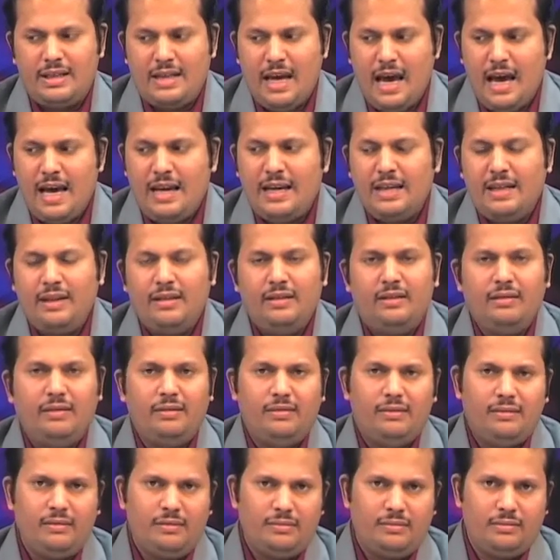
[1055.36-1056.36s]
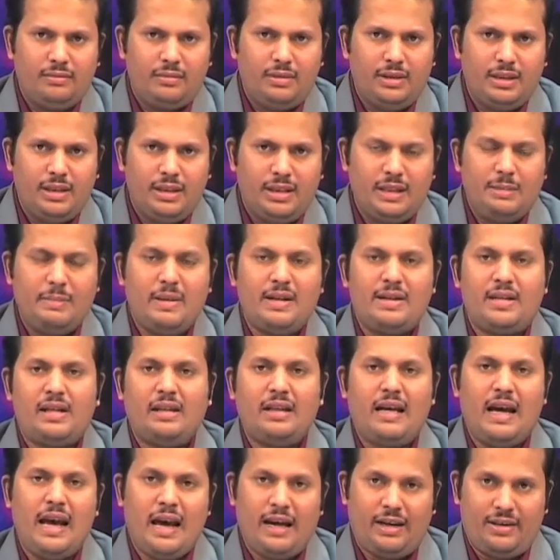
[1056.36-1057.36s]
Desiring is a
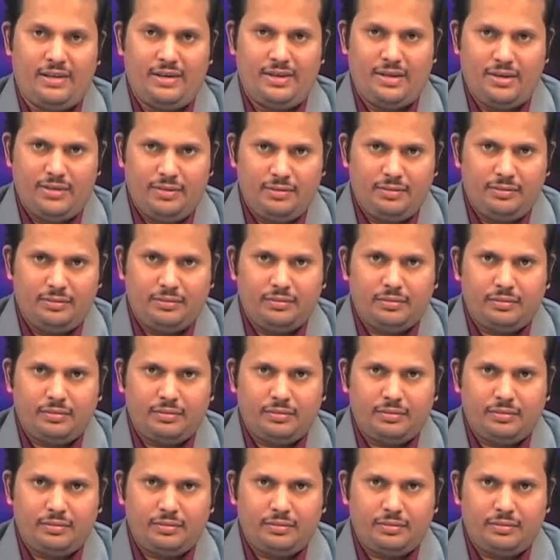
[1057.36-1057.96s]
mental act,